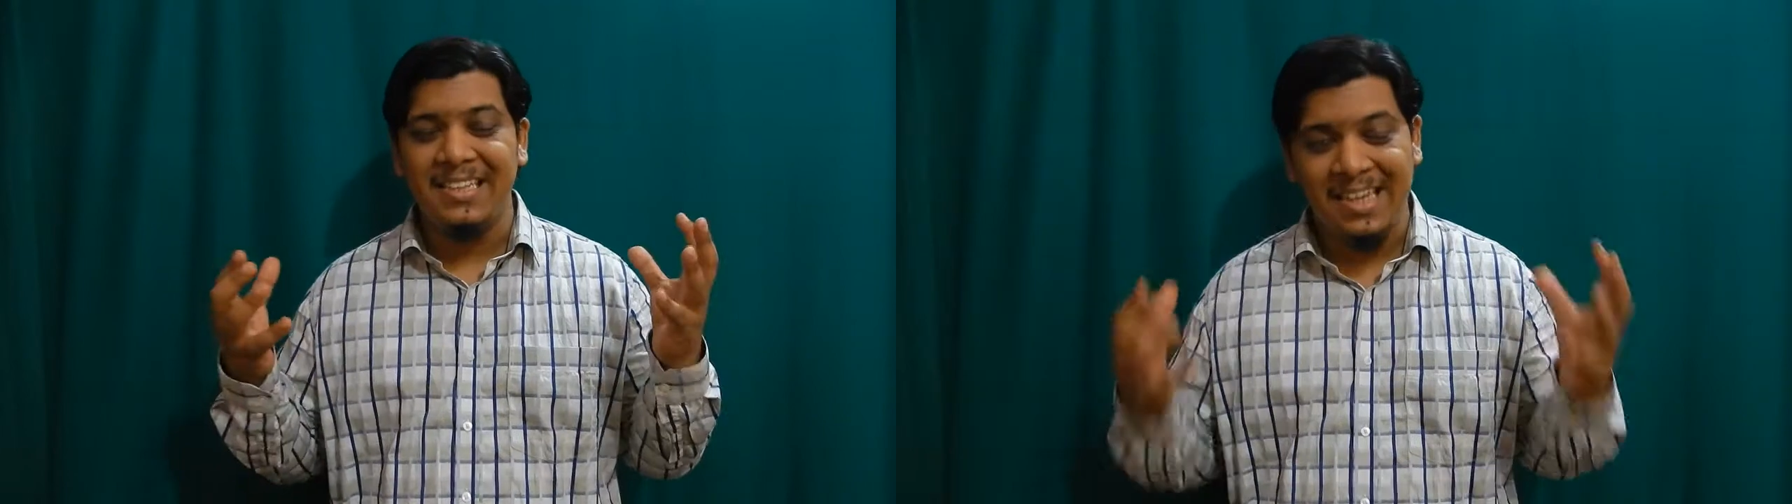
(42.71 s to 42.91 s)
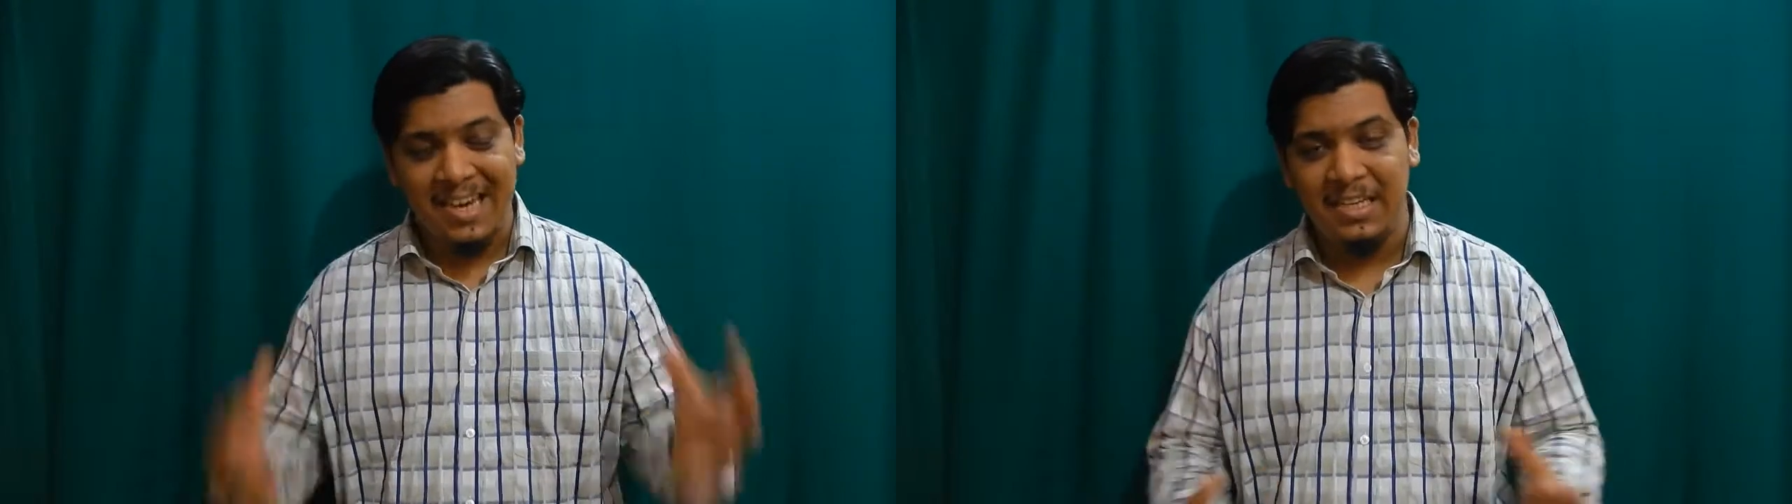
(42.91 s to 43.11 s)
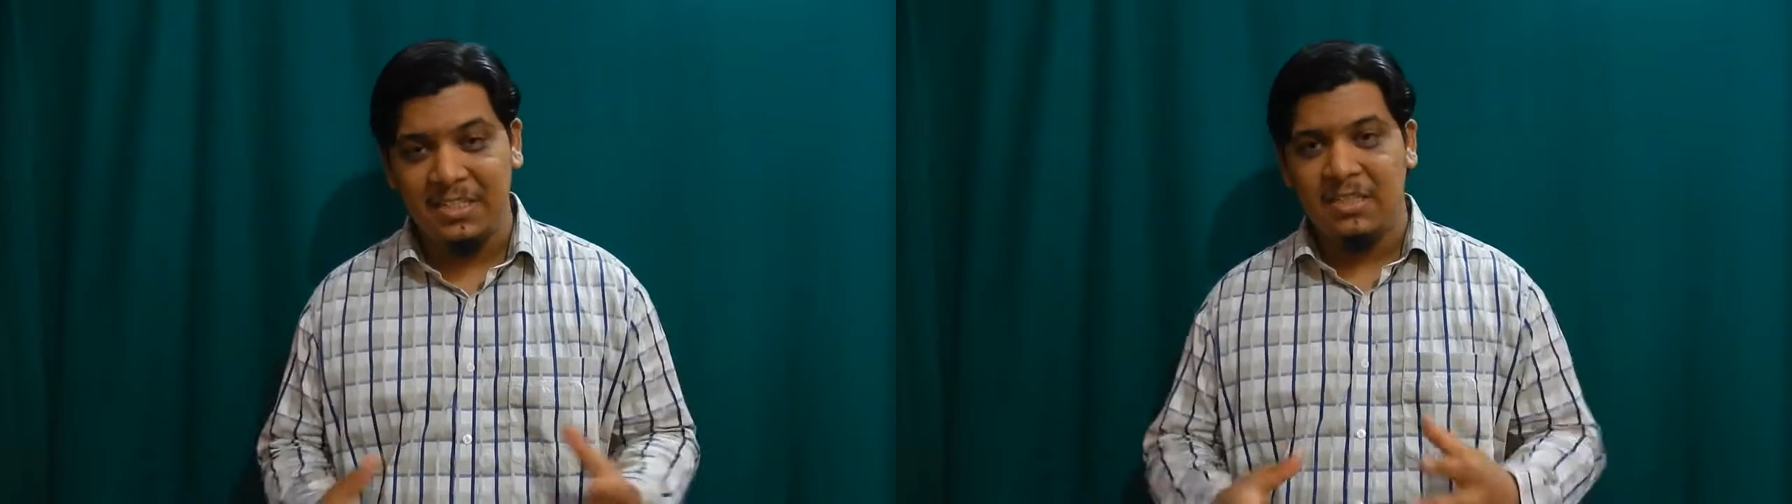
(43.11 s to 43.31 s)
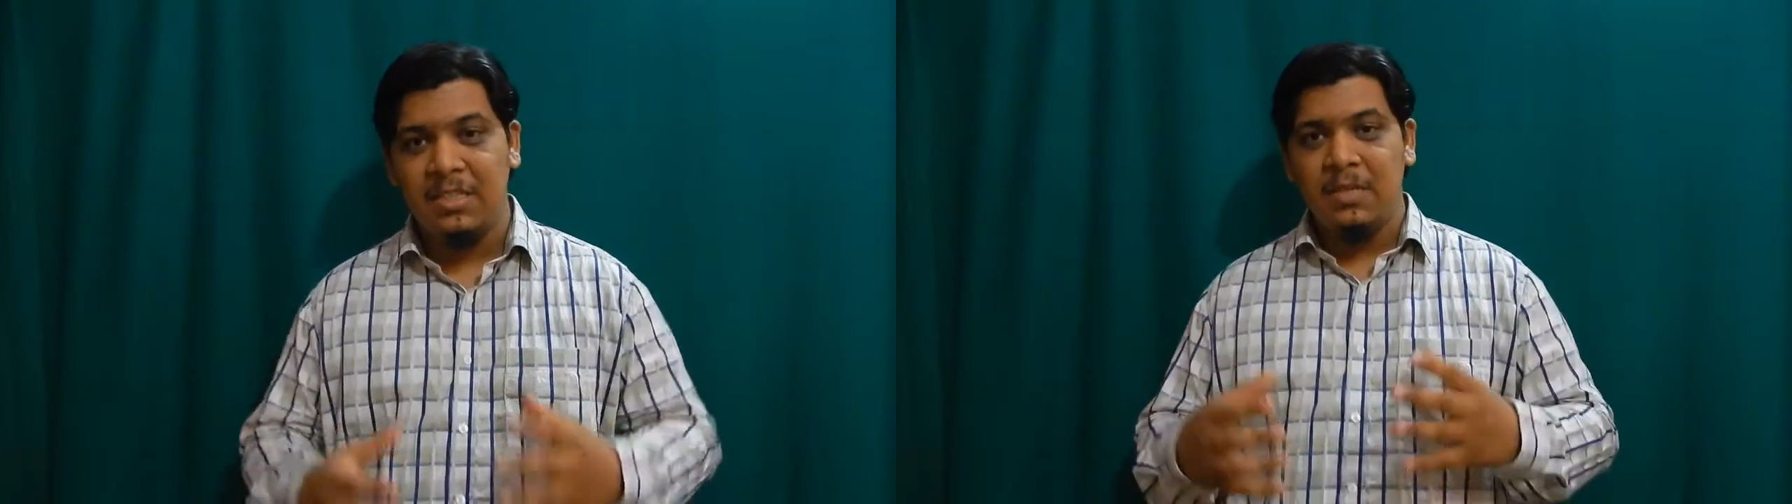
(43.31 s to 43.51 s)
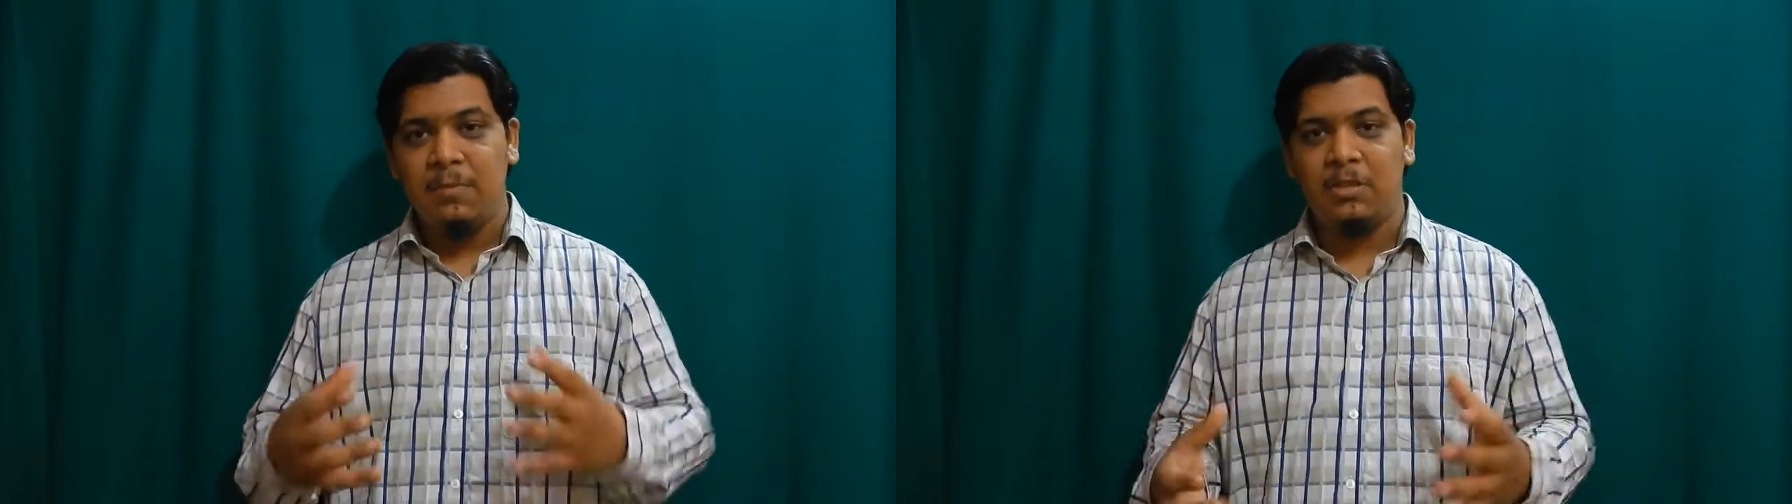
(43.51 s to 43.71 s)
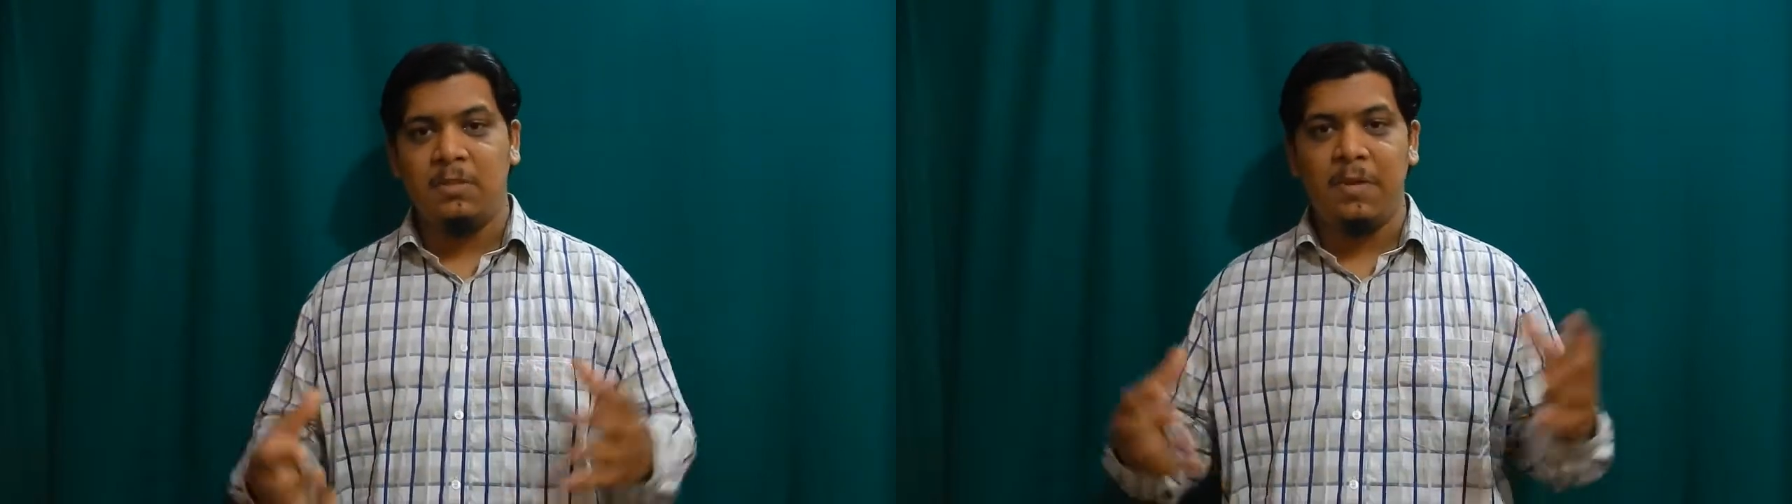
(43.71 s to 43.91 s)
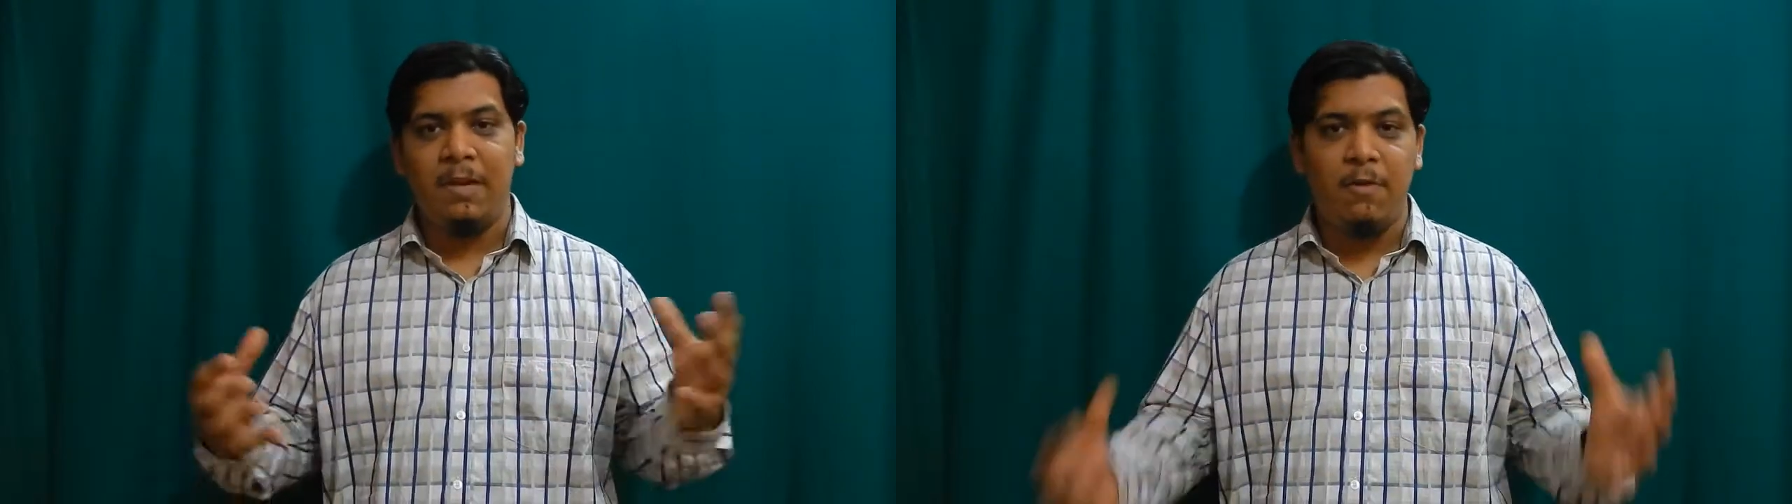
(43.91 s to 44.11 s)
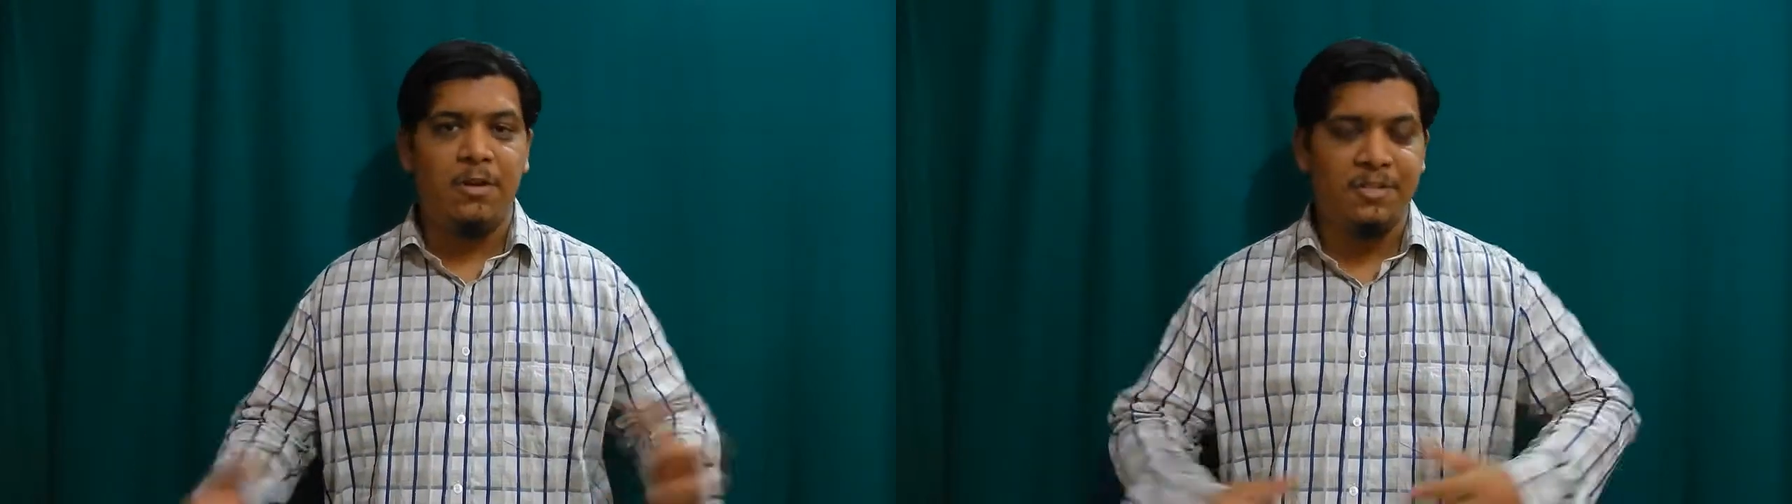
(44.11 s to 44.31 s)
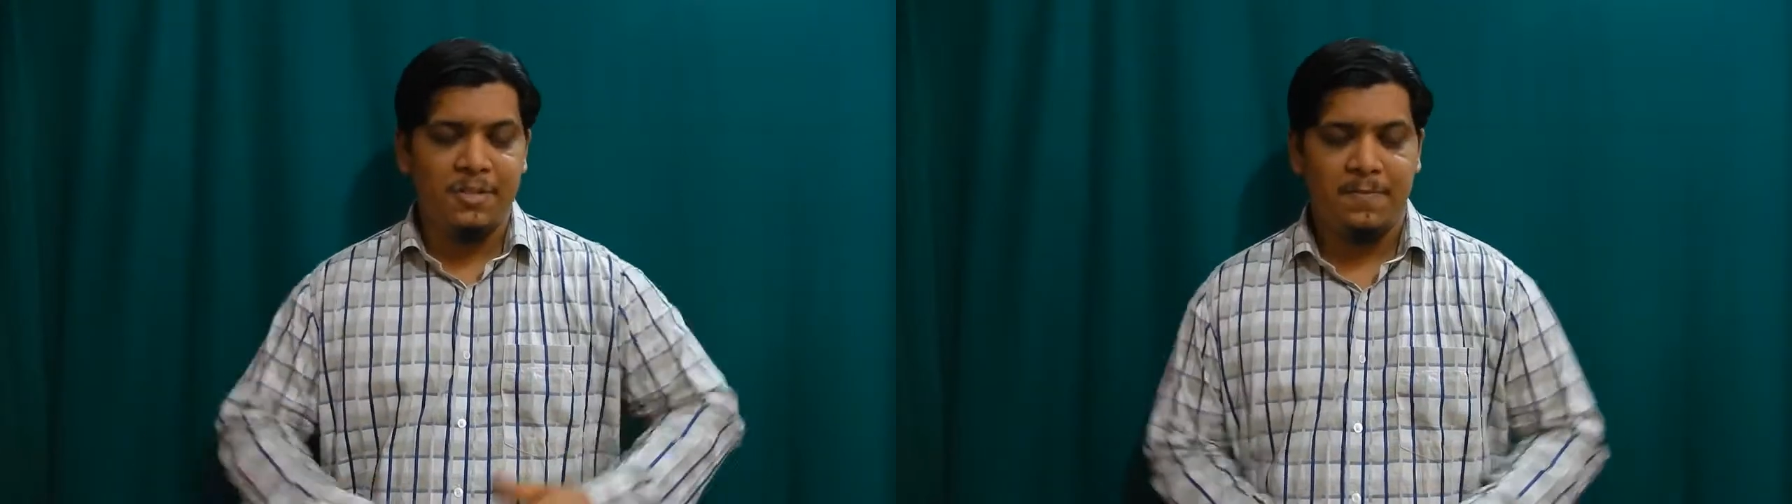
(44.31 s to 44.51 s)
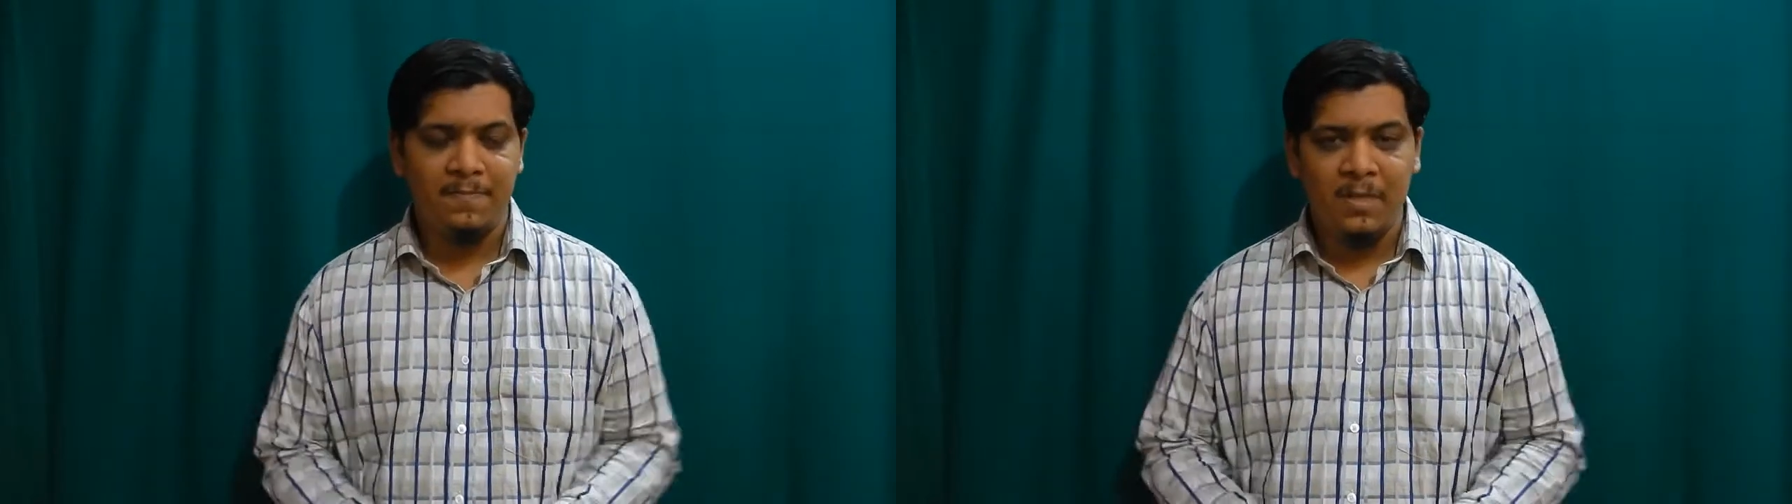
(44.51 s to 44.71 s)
the highest possible awards.